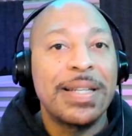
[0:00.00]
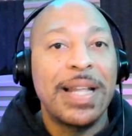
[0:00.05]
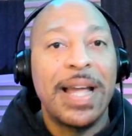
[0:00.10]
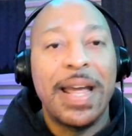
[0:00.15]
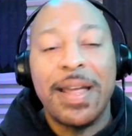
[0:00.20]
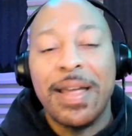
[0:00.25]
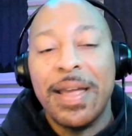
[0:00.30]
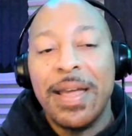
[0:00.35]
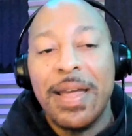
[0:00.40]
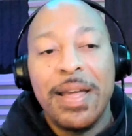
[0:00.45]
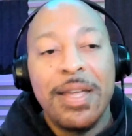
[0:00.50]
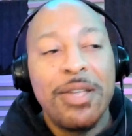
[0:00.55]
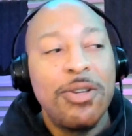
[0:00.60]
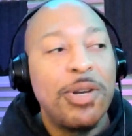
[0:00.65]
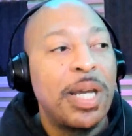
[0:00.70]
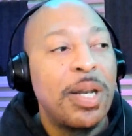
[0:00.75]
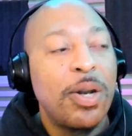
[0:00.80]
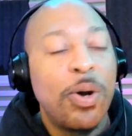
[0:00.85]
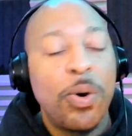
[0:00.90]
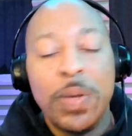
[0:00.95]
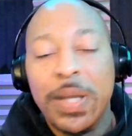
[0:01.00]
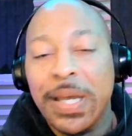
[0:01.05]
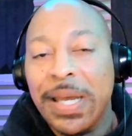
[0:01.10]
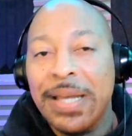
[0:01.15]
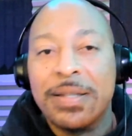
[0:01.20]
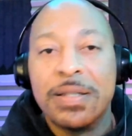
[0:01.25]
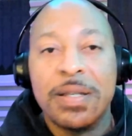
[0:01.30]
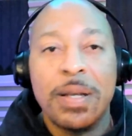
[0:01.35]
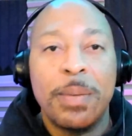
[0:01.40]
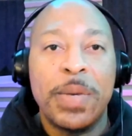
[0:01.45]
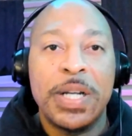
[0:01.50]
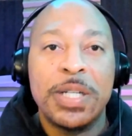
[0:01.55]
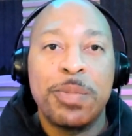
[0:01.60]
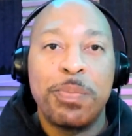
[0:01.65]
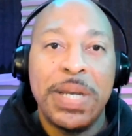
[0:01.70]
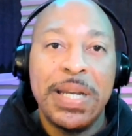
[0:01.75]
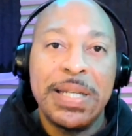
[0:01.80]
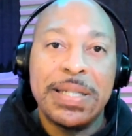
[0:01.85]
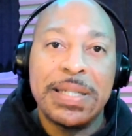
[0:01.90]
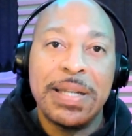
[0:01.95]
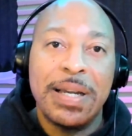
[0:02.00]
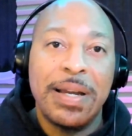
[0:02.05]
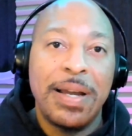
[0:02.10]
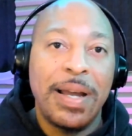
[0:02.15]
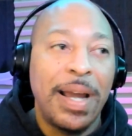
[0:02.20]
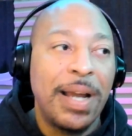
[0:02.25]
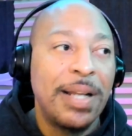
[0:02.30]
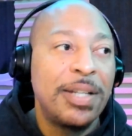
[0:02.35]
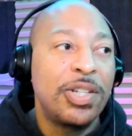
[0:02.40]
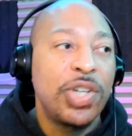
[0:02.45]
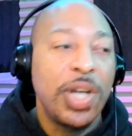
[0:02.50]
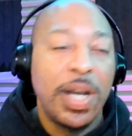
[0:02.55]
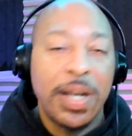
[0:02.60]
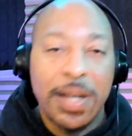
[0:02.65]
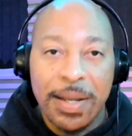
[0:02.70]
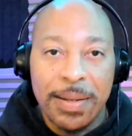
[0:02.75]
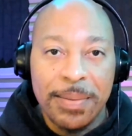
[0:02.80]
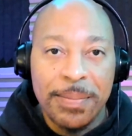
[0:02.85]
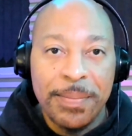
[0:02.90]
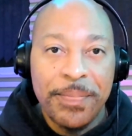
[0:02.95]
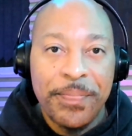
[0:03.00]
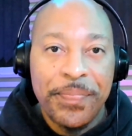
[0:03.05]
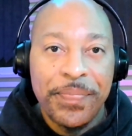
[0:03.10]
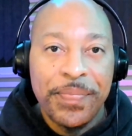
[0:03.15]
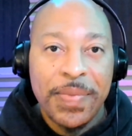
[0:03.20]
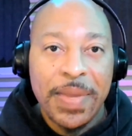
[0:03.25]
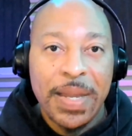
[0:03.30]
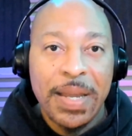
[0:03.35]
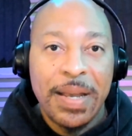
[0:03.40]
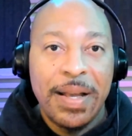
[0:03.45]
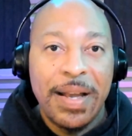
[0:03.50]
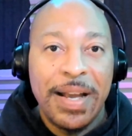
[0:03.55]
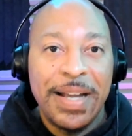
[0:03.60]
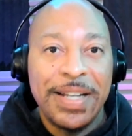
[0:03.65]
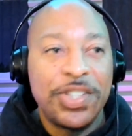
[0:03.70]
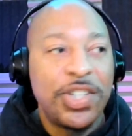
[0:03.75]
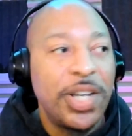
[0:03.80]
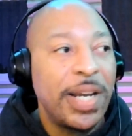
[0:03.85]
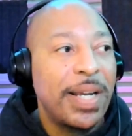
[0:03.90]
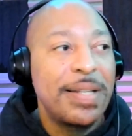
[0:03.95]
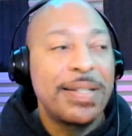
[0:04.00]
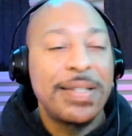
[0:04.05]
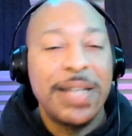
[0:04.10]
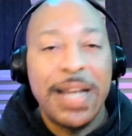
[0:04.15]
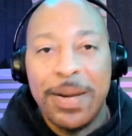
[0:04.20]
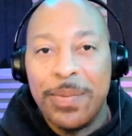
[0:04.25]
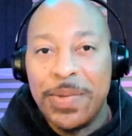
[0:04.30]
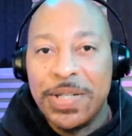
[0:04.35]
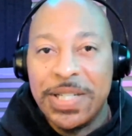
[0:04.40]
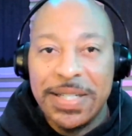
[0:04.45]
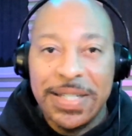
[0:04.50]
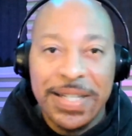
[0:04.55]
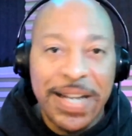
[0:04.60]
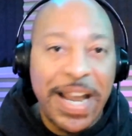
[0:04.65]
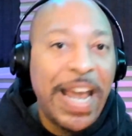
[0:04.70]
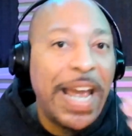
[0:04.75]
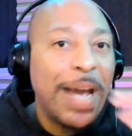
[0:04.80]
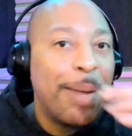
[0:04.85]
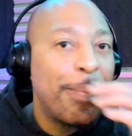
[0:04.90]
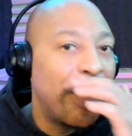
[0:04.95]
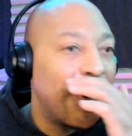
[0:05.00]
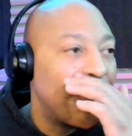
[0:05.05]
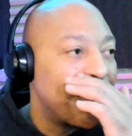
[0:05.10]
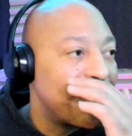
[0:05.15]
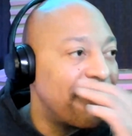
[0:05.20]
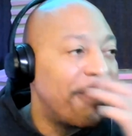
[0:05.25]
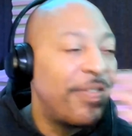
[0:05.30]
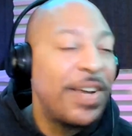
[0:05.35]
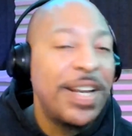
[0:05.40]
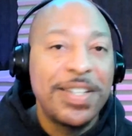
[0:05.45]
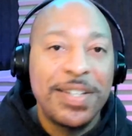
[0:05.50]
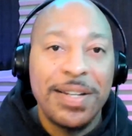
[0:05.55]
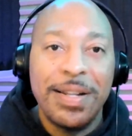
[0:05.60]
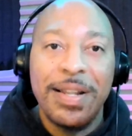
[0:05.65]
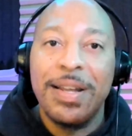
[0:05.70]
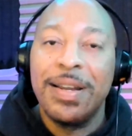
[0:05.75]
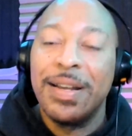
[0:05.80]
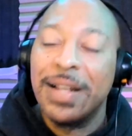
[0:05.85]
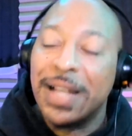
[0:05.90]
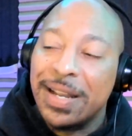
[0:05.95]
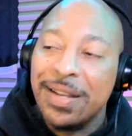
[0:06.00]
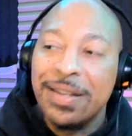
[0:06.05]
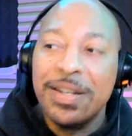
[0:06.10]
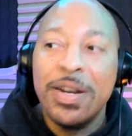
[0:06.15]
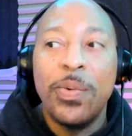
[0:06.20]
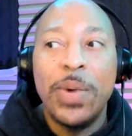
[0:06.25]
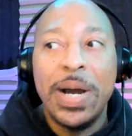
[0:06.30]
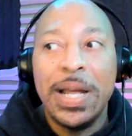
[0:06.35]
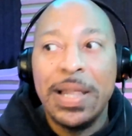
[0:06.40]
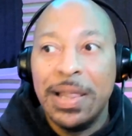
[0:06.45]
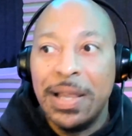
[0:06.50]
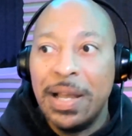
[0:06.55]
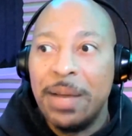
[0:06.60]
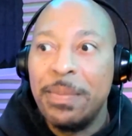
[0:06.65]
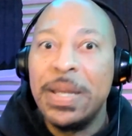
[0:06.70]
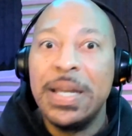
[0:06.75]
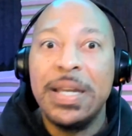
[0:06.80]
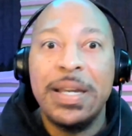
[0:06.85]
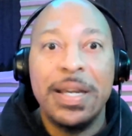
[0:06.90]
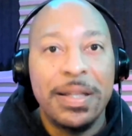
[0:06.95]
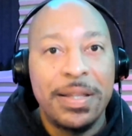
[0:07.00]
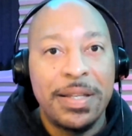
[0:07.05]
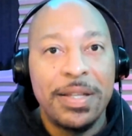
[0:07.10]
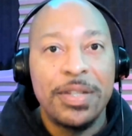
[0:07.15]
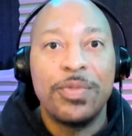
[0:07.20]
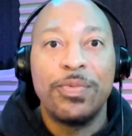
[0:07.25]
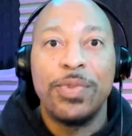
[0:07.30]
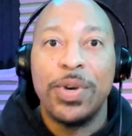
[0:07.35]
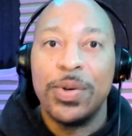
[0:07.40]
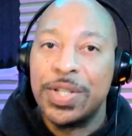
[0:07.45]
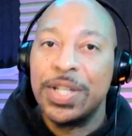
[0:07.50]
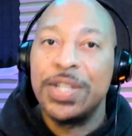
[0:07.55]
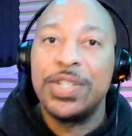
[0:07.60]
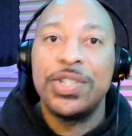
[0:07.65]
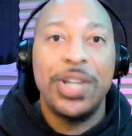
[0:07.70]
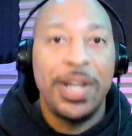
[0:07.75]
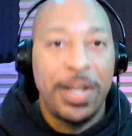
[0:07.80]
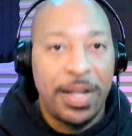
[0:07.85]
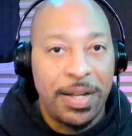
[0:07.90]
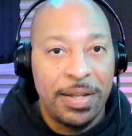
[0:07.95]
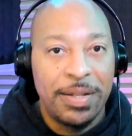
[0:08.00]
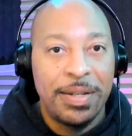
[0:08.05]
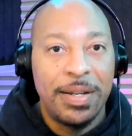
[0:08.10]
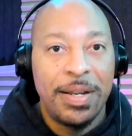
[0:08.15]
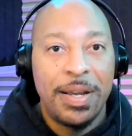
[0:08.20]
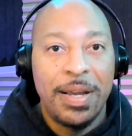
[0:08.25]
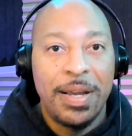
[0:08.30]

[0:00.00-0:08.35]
like you can only eat so much pizza and chicken sandwiches and hamburgers. Eventually, you're like, you know what? Let me get this roasted chicken